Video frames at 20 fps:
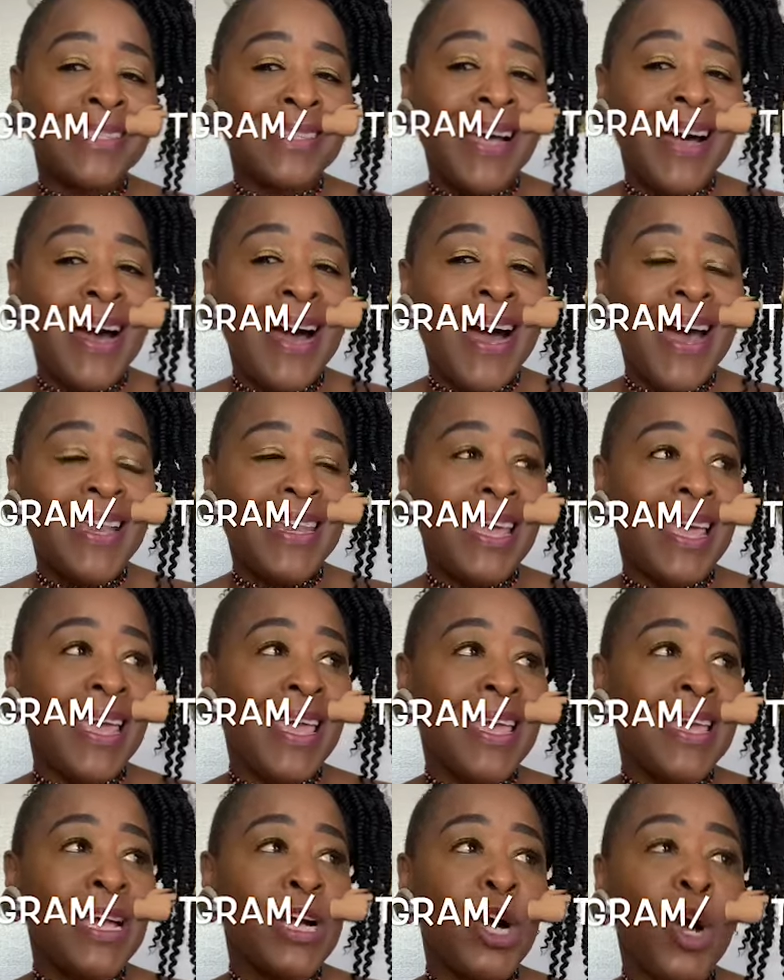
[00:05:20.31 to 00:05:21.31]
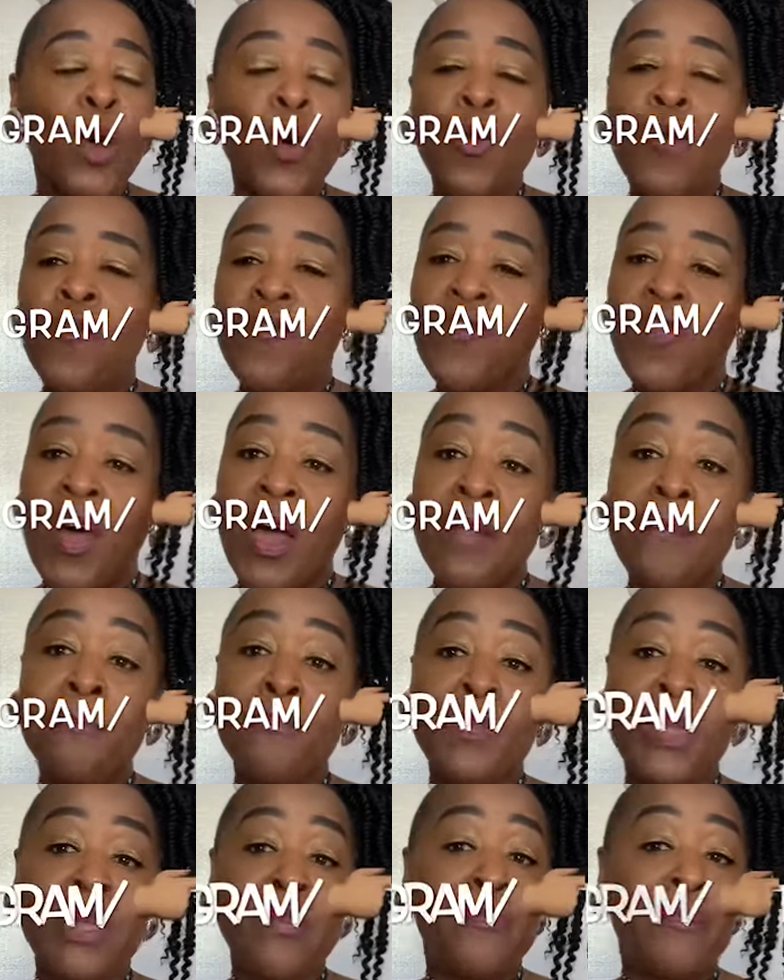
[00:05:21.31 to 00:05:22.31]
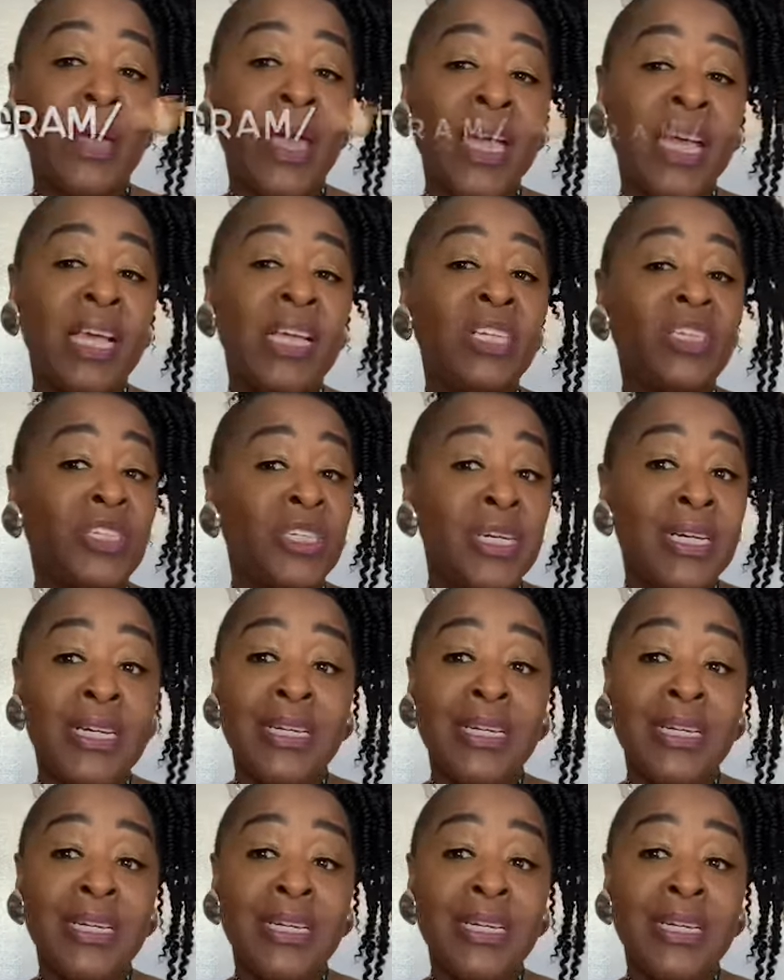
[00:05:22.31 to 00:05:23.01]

start a GoFundMe page